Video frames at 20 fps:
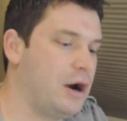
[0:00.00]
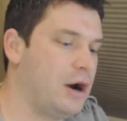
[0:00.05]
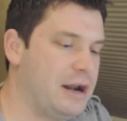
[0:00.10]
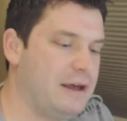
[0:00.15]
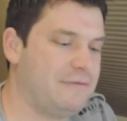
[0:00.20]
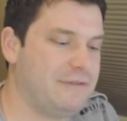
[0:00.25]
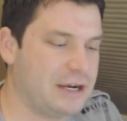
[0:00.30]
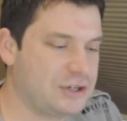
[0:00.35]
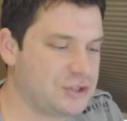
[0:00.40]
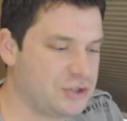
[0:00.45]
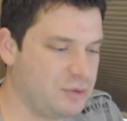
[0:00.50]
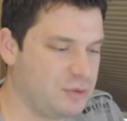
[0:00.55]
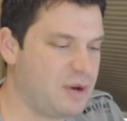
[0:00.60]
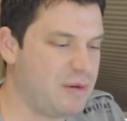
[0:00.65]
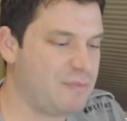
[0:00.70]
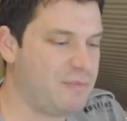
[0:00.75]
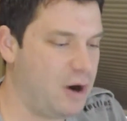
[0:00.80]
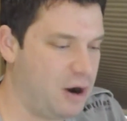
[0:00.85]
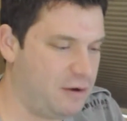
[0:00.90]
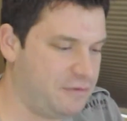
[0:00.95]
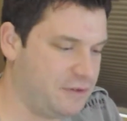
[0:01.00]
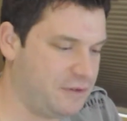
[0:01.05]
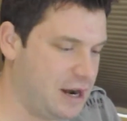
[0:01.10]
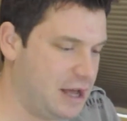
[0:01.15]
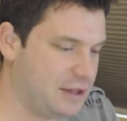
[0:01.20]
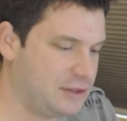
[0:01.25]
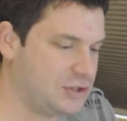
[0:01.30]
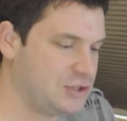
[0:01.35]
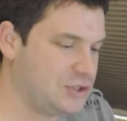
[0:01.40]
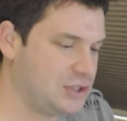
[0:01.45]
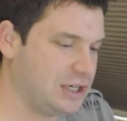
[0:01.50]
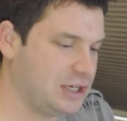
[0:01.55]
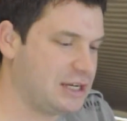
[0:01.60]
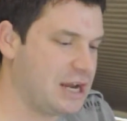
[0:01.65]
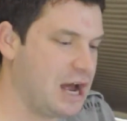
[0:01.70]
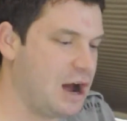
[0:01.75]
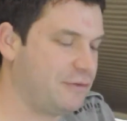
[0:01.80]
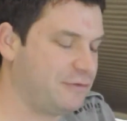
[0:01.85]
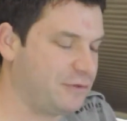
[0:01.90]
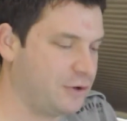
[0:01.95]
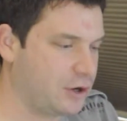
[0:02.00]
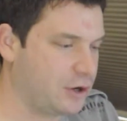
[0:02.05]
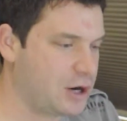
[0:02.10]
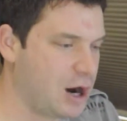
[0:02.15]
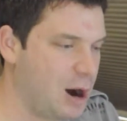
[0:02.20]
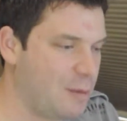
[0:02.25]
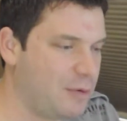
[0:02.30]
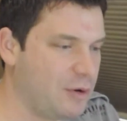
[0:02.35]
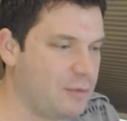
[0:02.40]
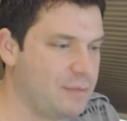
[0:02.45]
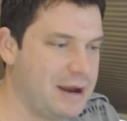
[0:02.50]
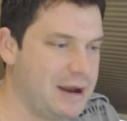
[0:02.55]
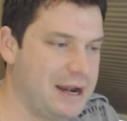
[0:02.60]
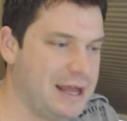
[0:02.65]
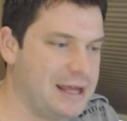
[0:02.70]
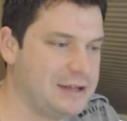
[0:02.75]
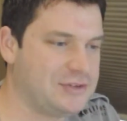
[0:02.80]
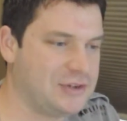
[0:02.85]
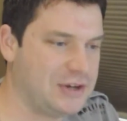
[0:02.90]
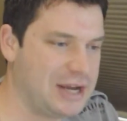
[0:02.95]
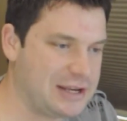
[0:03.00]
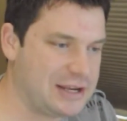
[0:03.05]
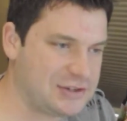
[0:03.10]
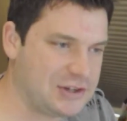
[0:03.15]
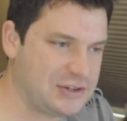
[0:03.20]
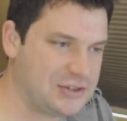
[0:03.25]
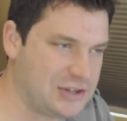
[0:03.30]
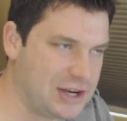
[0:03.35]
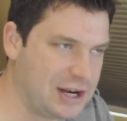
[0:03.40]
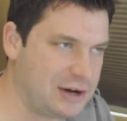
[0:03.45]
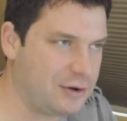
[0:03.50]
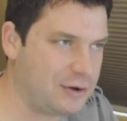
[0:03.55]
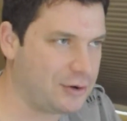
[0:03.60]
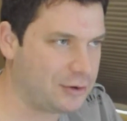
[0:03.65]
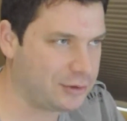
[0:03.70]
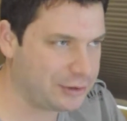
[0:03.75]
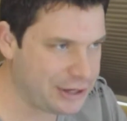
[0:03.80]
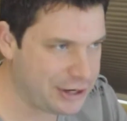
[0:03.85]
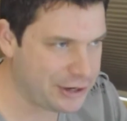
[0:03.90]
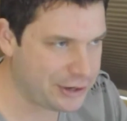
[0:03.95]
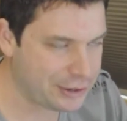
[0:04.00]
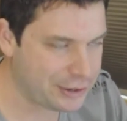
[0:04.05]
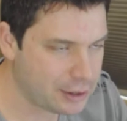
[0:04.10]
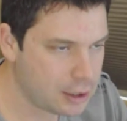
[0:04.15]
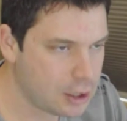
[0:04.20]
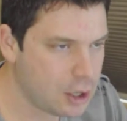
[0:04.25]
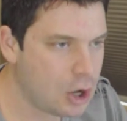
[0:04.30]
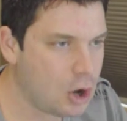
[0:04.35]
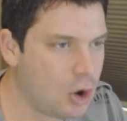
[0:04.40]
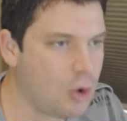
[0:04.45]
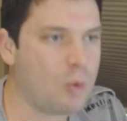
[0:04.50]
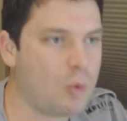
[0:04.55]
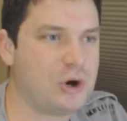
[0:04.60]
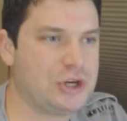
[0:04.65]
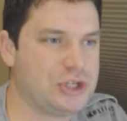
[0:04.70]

Alright, I've actually been puffing on this thing now for a couple minutes, and as I said earlier,